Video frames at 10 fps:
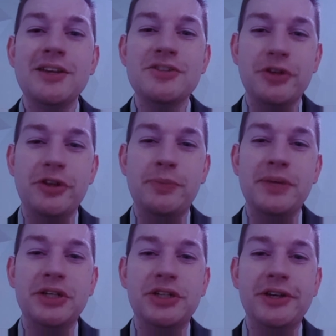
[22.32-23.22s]
So there are
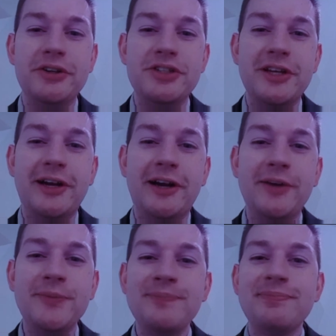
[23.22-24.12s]
big cheers
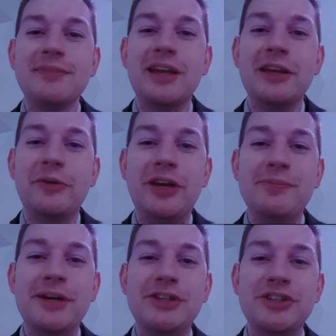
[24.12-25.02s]
there. And then when
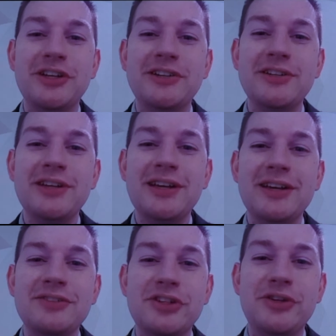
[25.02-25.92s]
he mentioned
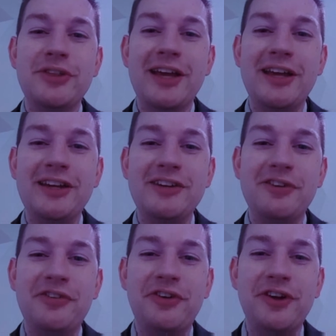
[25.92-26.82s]
to do that, you need
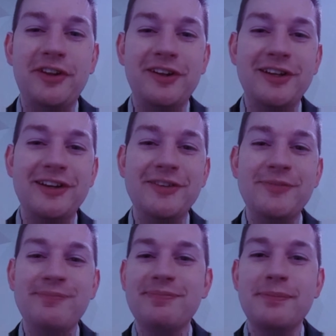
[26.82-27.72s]
to vote for Hillary Clinton.
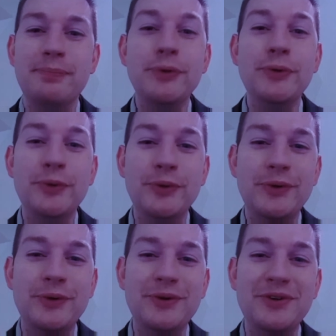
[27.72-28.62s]

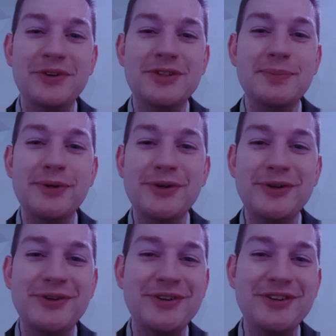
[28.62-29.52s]
Boos,
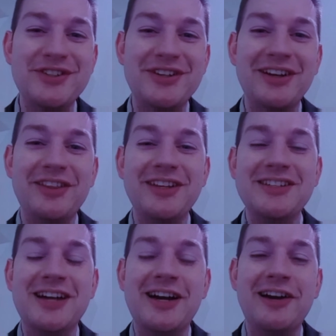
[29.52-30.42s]
boos throughout the
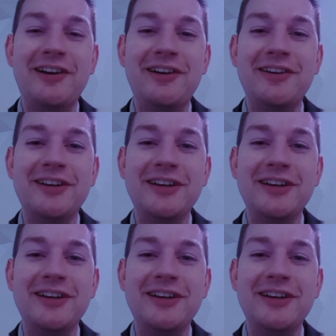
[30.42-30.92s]
entire